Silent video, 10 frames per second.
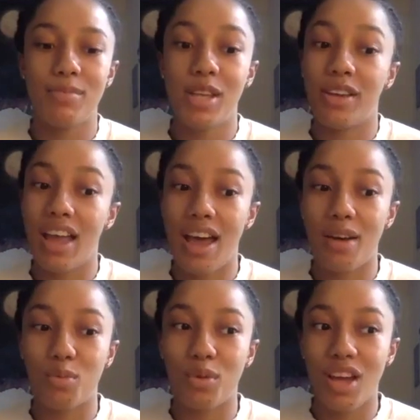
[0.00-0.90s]
So
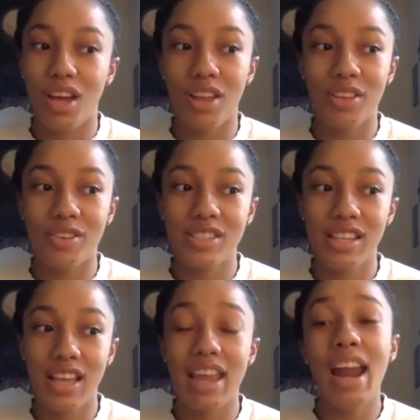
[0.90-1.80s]
yeah, with all
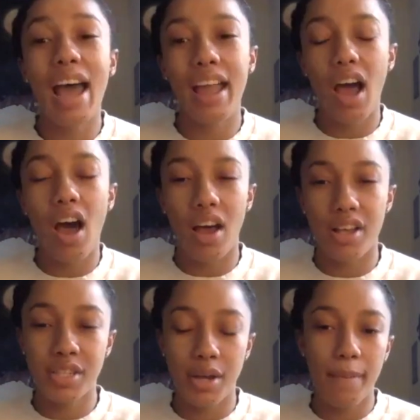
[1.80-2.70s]
those, and I
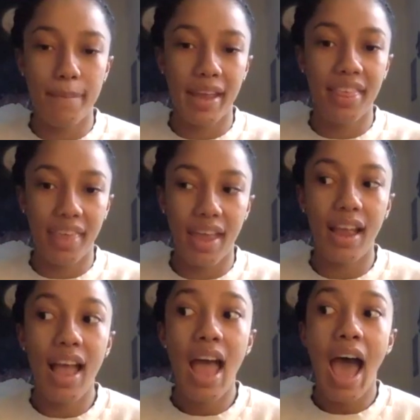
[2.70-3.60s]
also, a big
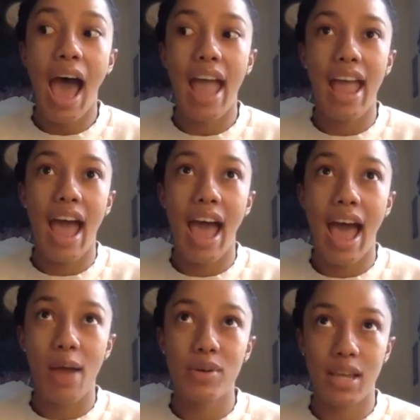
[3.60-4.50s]
thing,
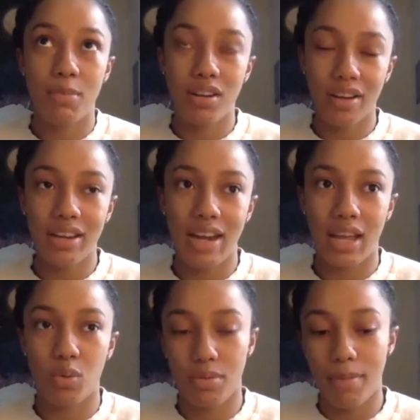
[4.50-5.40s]
I was able to
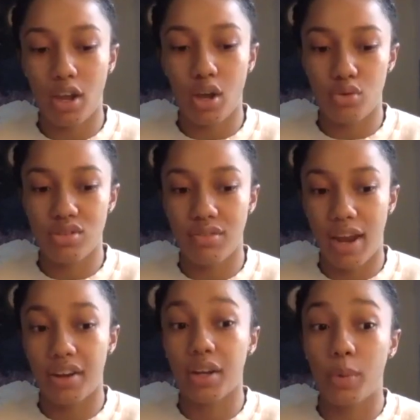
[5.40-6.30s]
connect with my coach
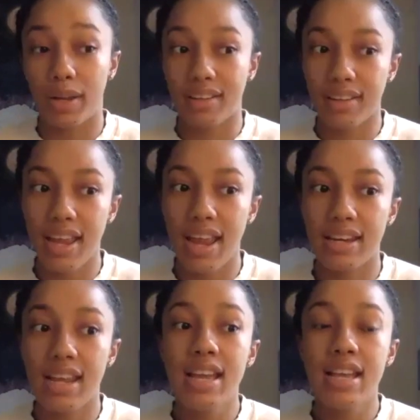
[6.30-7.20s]
very quickly,
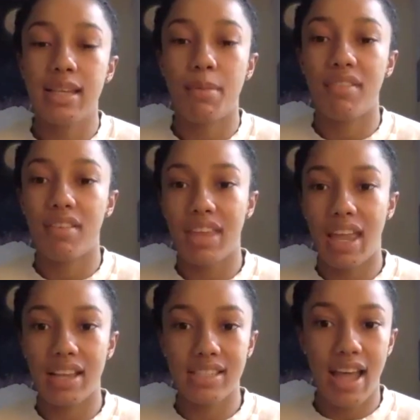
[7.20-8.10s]
and some of the
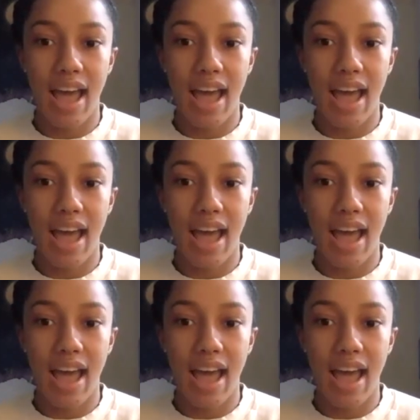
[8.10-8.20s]
things that